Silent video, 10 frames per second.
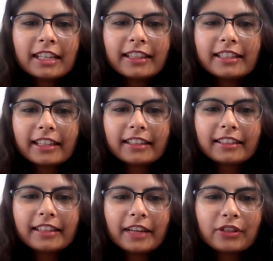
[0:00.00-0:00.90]
they say
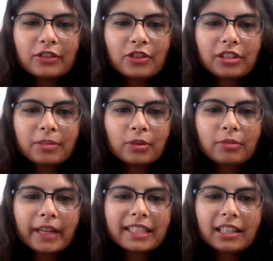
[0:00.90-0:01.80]
that never judge a book
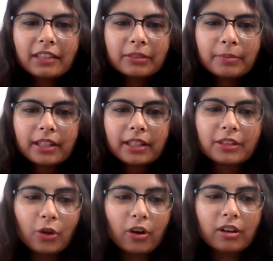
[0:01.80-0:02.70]
by its cover, but
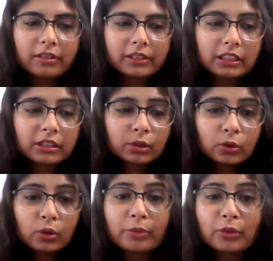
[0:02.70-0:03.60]
your cover is
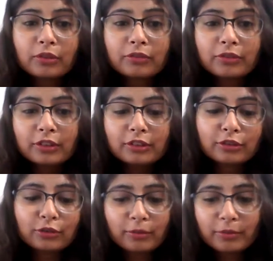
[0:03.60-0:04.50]
so beautiful,
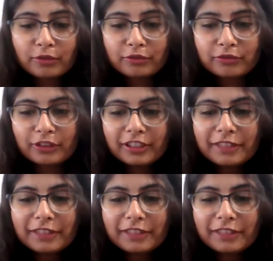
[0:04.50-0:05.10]
so beautiful.